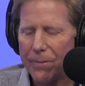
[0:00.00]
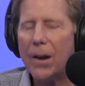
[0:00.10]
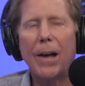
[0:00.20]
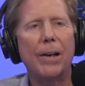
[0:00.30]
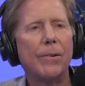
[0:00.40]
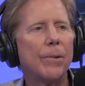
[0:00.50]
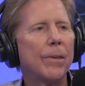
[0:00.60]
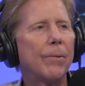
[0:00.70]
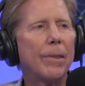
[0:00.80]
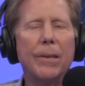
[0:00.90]
no, I agree with
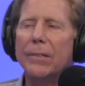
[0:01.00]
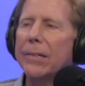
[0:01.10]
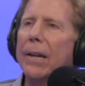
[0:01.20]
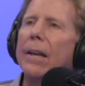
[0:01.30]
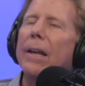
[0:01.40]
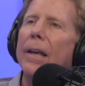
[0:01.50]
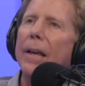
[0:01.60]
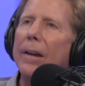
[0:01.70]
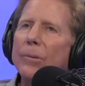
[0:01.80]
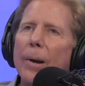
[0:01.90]
everything you said.
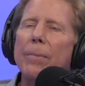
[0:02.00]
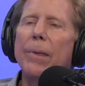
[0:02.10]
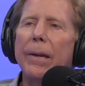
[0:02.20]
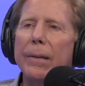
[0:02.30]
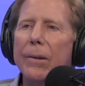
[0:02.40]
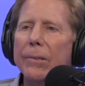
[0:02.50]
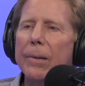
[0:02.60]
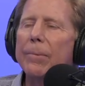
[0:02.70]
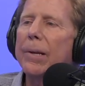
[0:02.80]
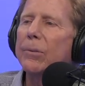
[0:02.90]
Here's what I'm thinking though.
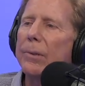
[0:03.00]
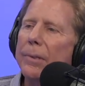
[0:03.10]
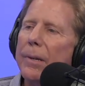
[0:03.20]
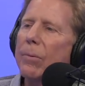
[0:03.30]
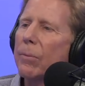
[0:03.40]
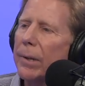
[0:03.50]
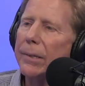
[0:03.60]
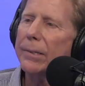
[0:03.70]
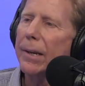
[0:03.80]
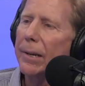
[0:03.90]
Sometimes we see real
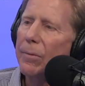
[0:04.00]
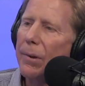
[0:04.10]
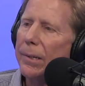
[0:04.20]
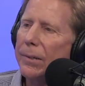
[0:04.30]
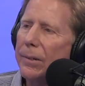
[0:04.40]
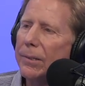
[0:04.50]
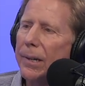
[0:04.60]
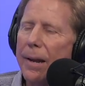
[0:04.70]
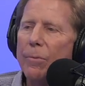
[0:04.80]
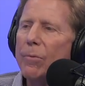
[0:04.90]
estate investors that
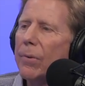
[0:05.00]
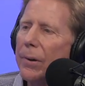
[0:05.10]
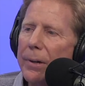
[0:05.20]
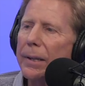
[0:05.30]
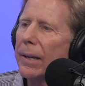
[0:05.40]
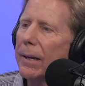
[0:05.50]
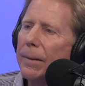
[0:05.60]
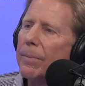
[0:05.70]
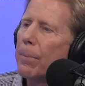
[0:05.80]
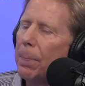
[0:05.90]
have very little
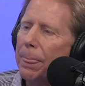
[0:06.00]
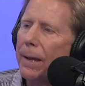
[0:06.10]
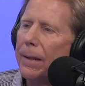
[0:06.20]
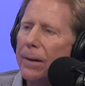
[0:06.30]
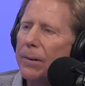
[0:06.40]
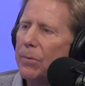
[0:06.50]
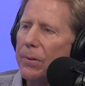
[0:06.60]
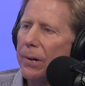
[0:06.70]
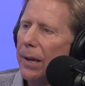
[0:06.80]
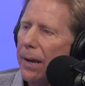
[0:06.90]
in their
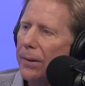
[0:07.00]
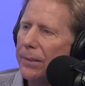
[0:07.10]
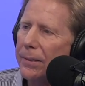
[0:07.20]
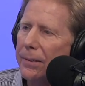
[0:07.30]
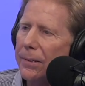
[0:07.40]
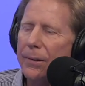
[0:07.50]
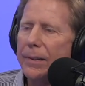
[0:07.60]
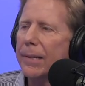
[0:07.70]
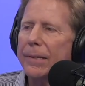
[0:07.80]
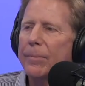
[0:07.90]
deferred accounts, so it,
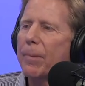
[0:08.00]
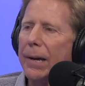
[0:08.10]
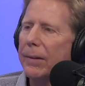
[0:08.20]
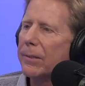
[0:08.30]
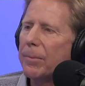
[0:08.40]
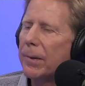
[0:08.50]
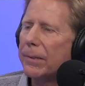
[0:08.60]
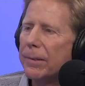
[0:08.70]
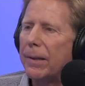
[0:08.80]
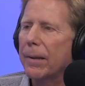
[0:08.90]
it doesn't matter so much.
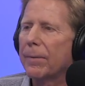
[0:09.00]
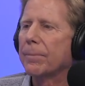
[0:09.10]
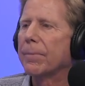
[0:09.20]
It, yeah, it